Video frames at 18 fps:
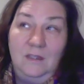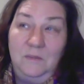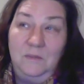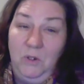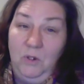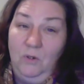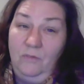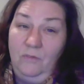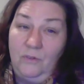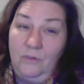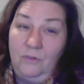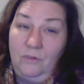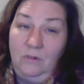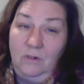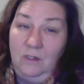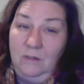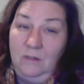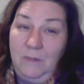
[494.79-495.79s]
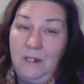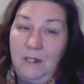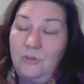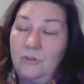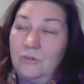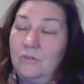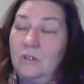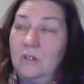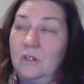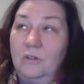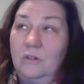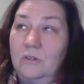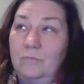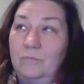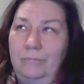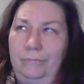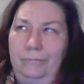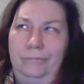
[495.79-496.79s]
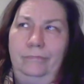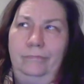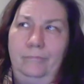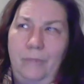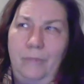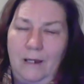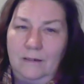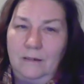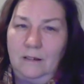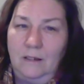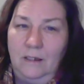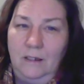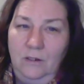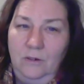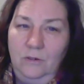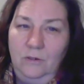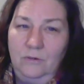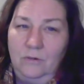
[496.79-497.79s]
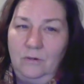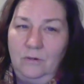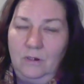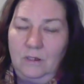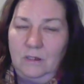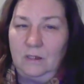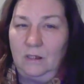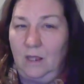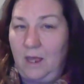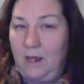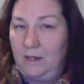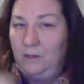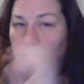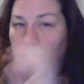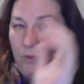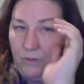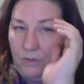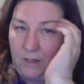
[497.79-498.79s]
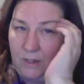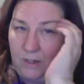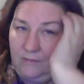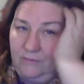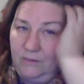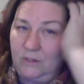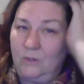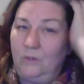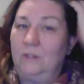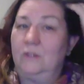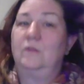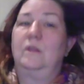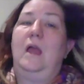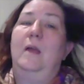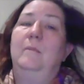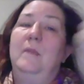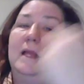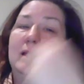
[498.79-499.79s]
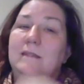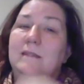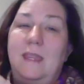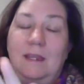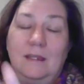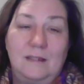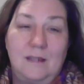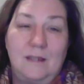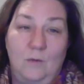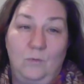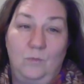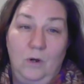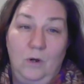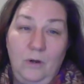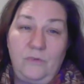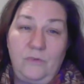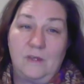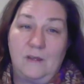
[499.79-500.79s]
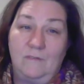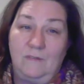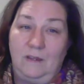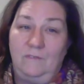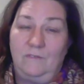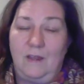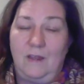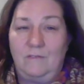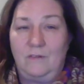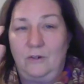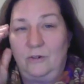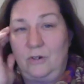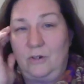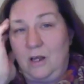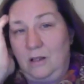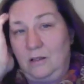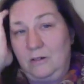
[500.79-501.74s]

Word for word: It's beautiful. In the pictures, it looks practically new. A lot of new stuff. So it's, I'm not saying it's not worth $7,500.